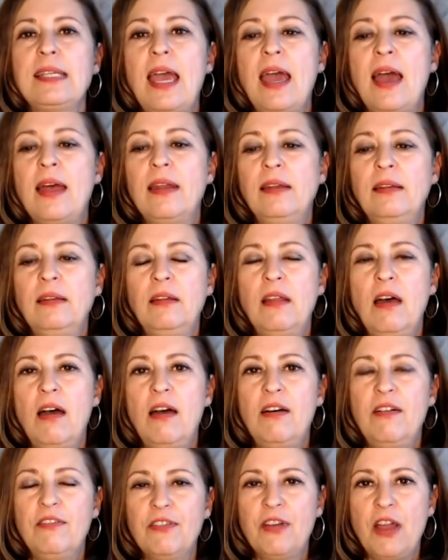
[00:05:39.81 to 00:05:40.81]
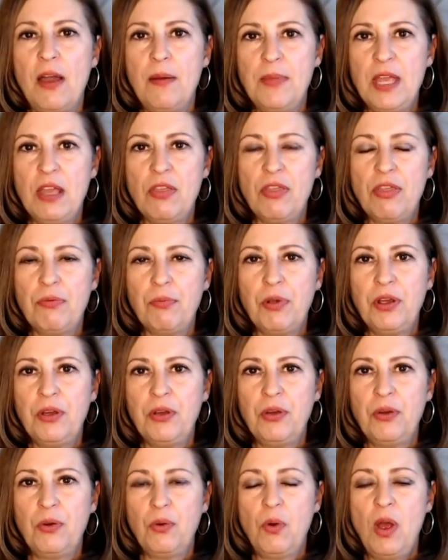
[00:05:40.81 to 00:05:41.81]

and love coming through,